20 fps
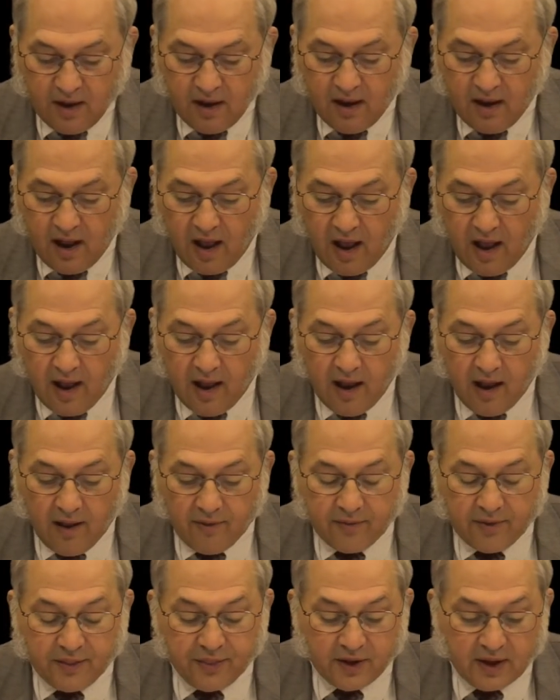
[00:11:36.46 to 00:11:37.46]

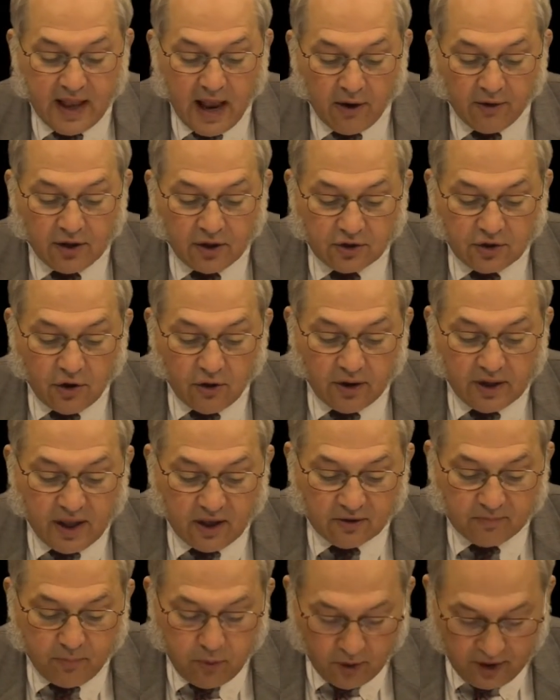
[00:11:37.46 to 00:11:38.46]
that the county attorney
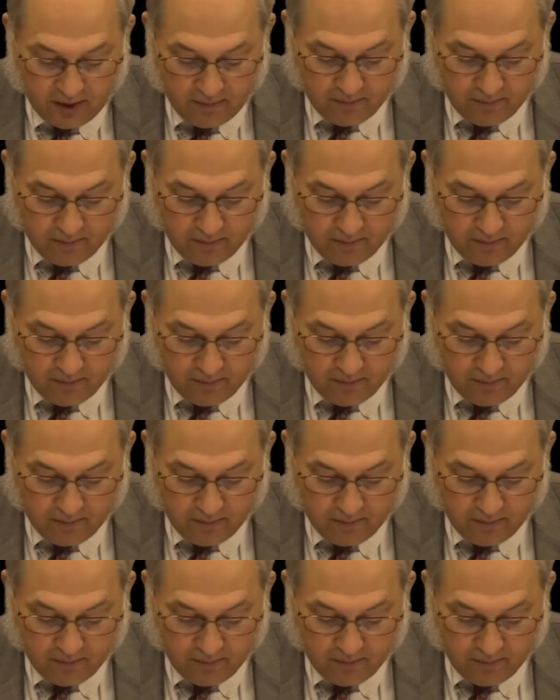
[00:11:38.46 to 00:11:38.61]
has put